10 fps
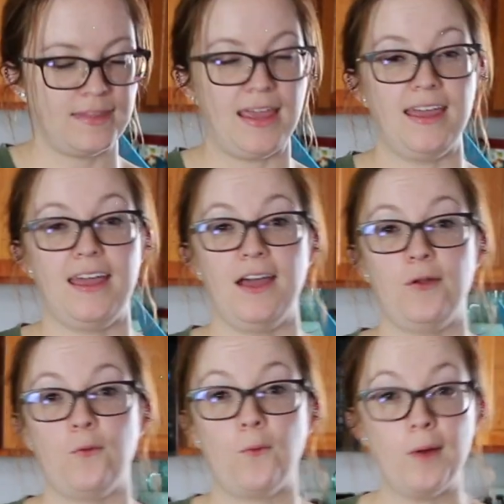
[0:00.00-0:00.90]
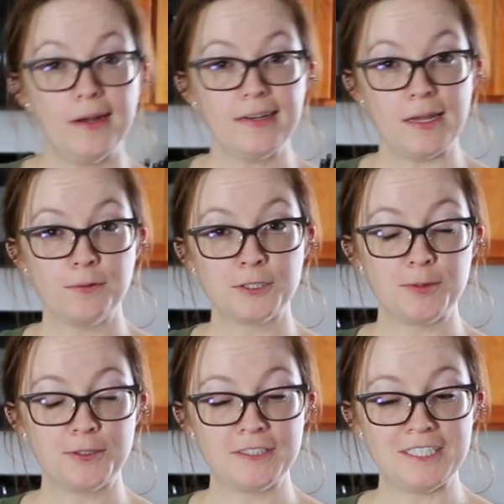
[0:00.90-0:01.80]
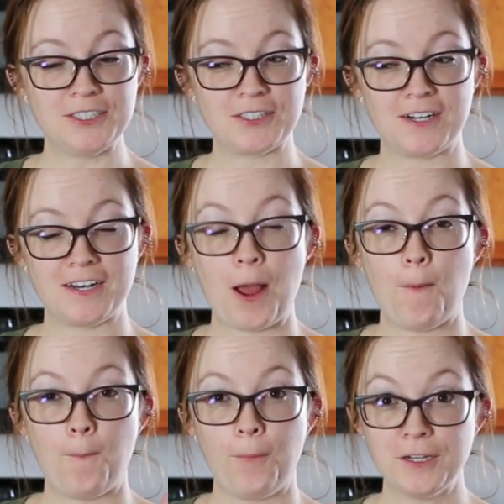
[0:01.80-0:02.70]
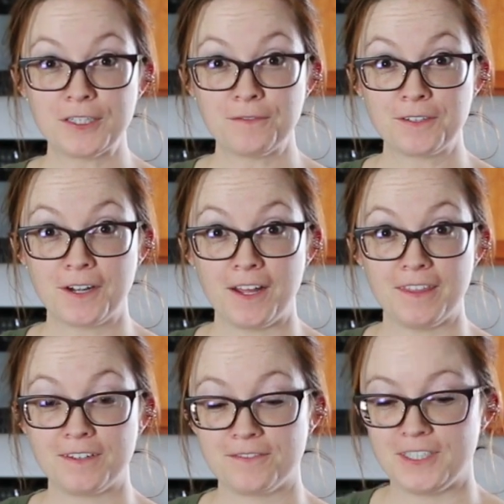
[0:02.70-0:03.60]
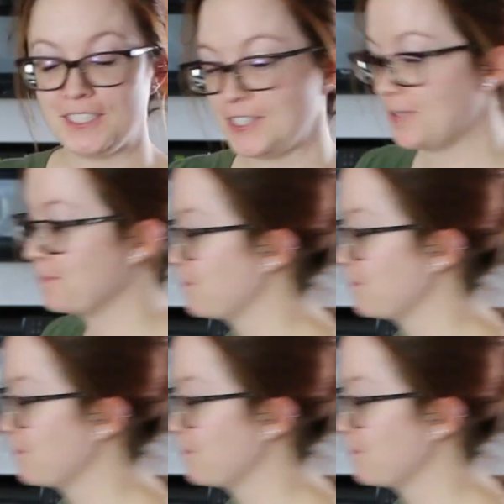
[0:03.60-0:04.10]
And 1 tablespoon of Dijon, which I forgot in the fridge.